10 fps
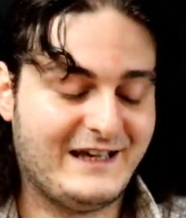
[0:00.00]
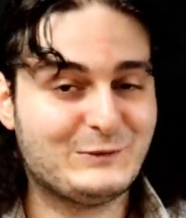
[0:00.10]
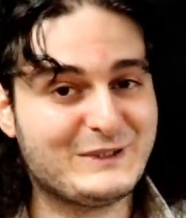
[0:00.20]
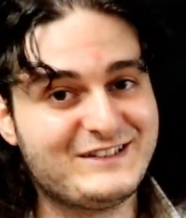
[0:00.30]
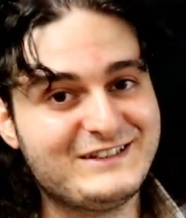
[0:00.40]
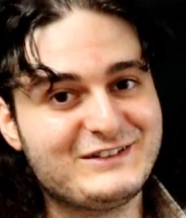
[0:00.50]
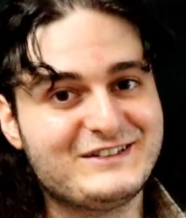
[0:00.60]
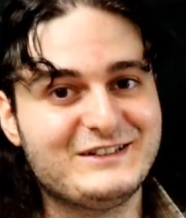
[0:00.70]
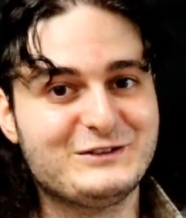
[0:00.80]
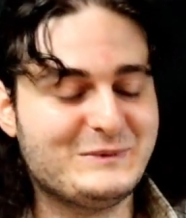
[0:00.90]
And what's
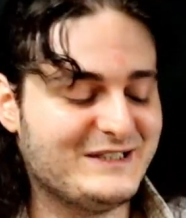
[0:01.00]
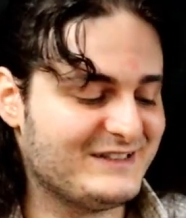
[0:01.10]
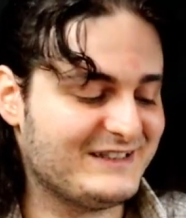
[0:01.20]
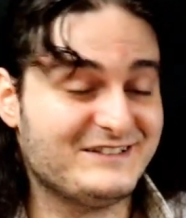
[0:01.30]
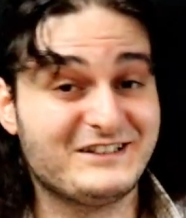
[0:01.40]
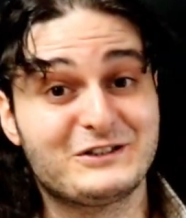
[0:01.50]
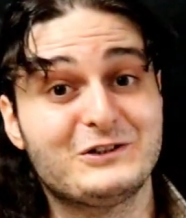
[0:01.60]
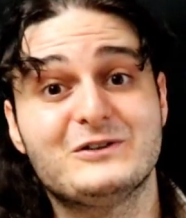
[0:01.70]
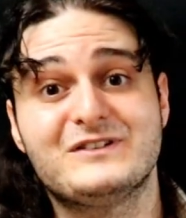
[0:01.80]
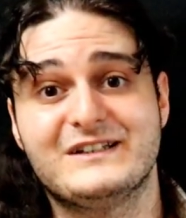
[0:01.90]
interesting to me is that he's not
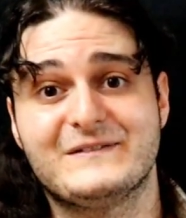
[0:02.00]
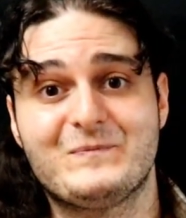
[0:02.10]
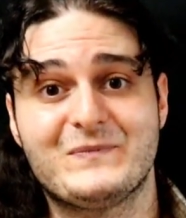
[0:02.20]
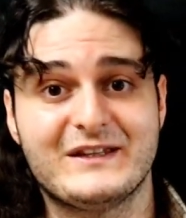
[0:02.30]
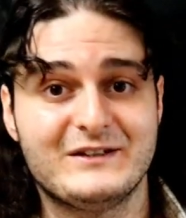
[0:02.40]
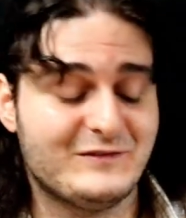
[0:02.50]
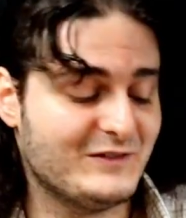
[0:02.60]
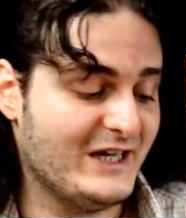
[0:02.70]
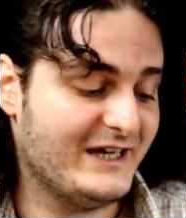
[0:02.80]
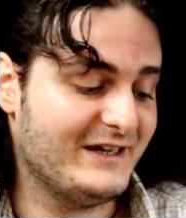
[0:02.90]
closing
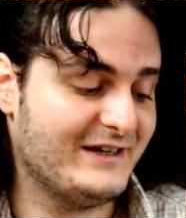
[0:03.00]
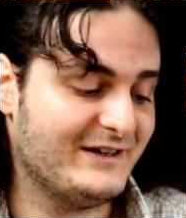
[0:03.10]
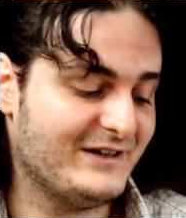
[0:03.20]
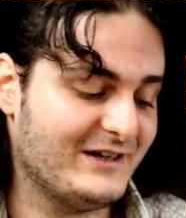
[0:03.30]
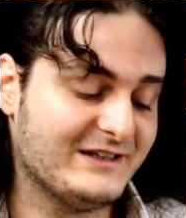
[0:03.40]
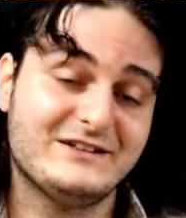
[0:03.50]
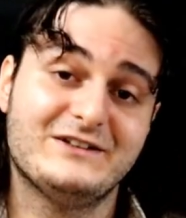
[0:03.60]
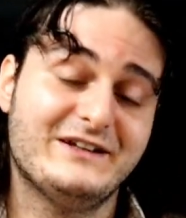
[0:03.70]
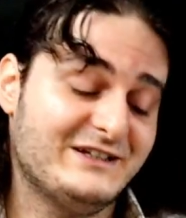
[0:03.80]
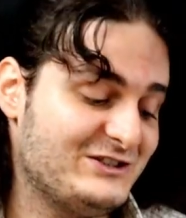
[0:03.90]

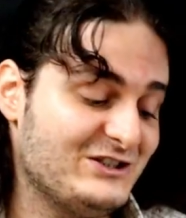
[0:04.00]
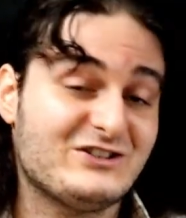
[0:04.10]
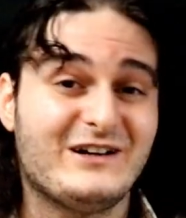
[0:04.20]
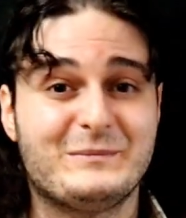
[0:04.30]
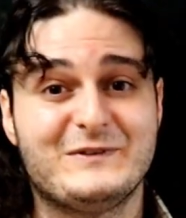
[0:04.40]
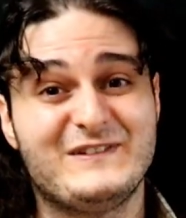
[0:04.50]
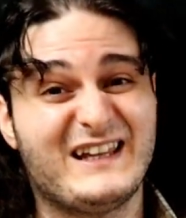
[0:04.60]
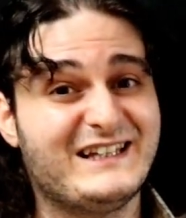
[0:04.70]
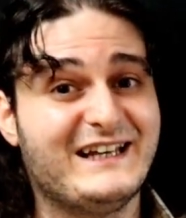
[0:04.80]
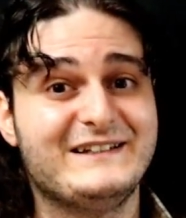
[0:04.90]
until the G sharp
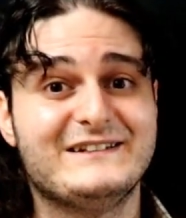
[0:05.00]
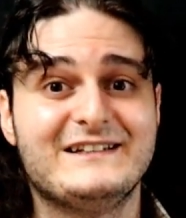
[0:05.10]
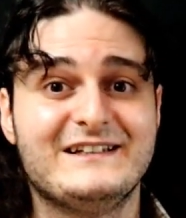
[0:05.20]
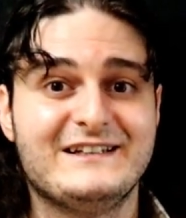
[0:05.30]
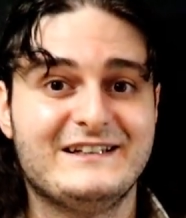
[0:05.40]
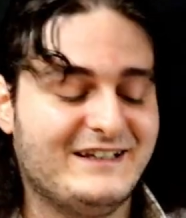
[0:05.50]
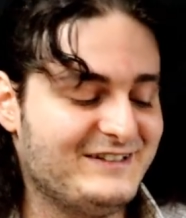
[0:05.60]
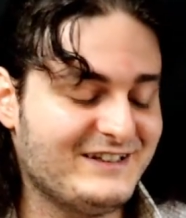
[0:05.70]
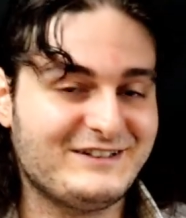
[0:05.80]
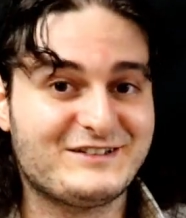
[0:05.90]
flat 9.
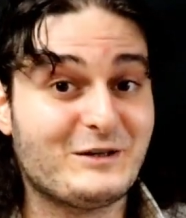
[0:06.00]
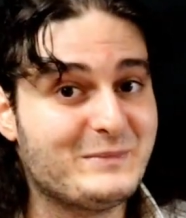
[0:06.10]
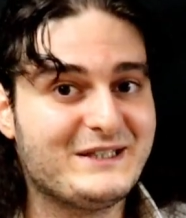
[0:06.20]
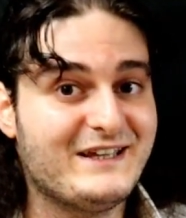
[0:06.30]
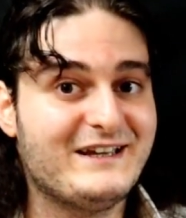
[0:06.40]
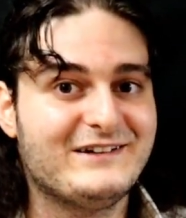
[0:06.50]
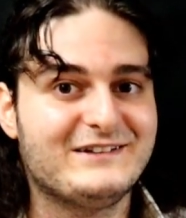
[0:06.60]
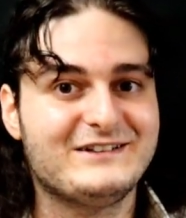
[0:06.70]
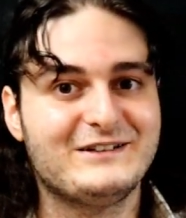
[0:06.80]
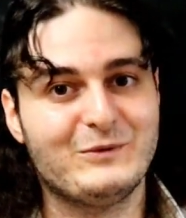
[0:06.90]
He's not stopping
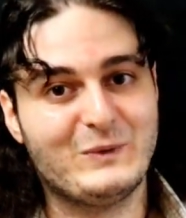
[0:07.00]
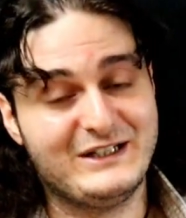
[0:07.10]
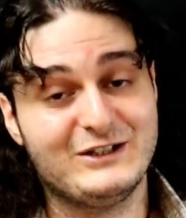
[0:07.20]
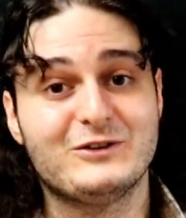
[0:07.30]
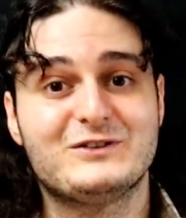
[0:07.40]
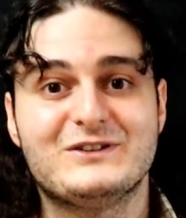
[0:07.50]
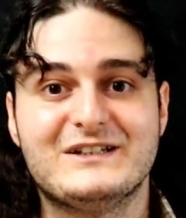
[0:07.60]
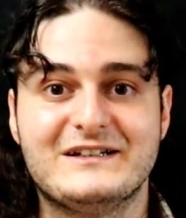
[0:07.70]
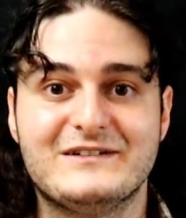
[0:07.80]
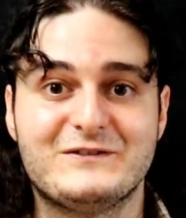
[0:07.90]
there when he goes to
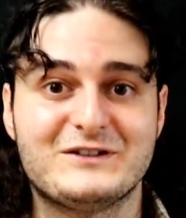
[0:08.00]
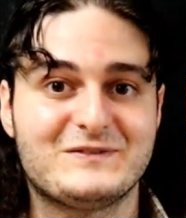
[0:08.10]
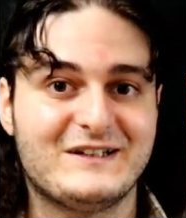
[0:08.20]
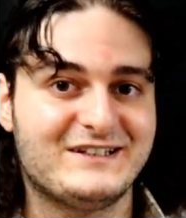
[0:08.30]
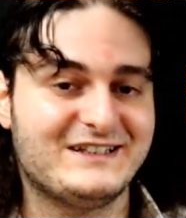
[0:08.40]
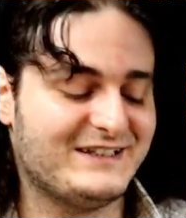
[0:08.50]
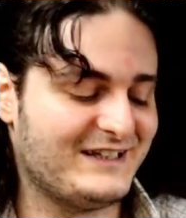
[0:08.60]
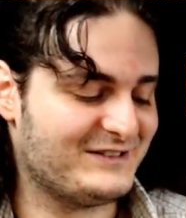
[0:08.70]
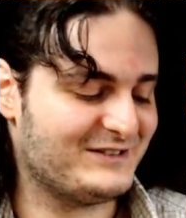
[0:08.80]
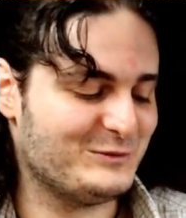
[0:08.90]
the first falseta.
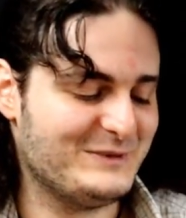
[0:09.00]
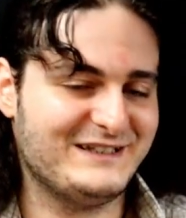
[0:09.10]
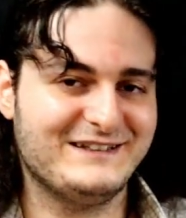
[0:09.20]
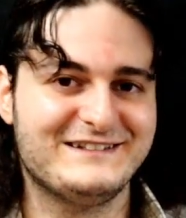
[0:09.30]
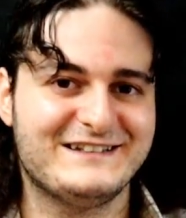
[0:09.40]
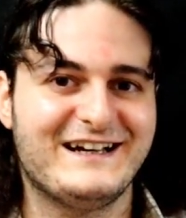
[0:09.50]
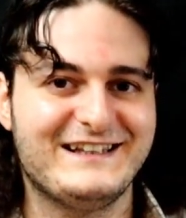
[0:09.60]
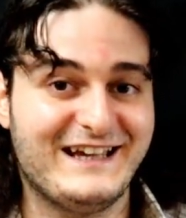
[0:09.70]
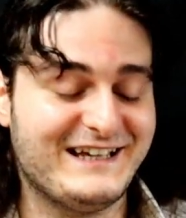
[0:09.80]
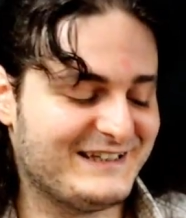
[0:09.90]
That's, to me,
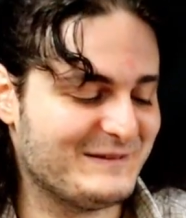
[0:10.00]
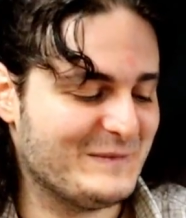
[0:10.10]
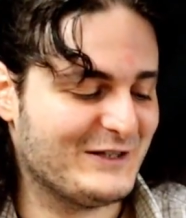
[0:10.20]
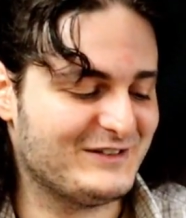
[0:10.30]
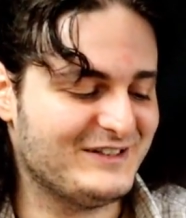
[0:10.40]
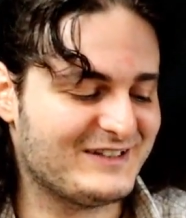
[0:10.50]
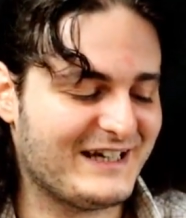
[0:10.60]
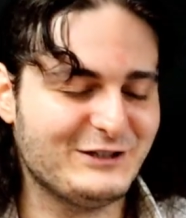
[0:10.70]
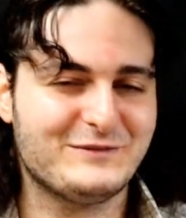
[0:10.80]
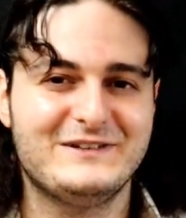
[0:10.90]
I like, because he's
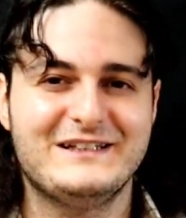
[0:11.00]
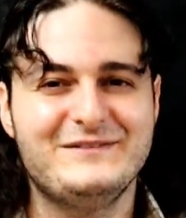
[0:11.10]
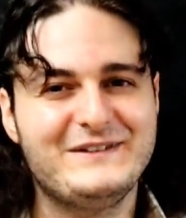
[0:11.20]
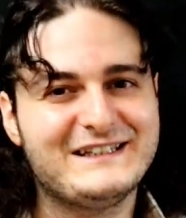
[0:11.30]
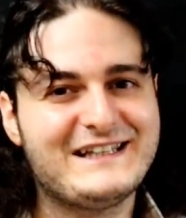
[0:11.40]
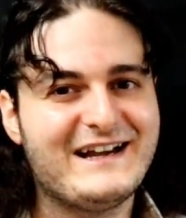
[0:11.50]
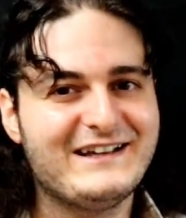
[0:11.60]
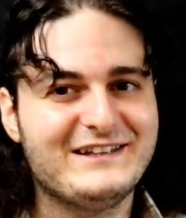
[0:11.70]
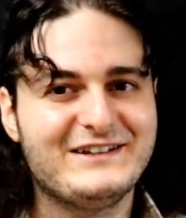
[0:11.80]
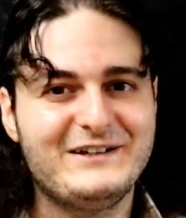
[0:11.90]
kind of leaving it
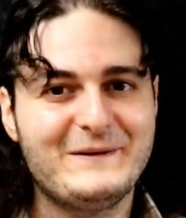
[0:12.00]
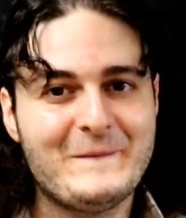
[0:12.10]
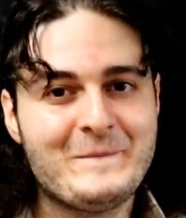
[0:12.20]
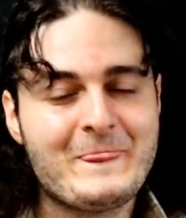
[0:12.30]
hanging there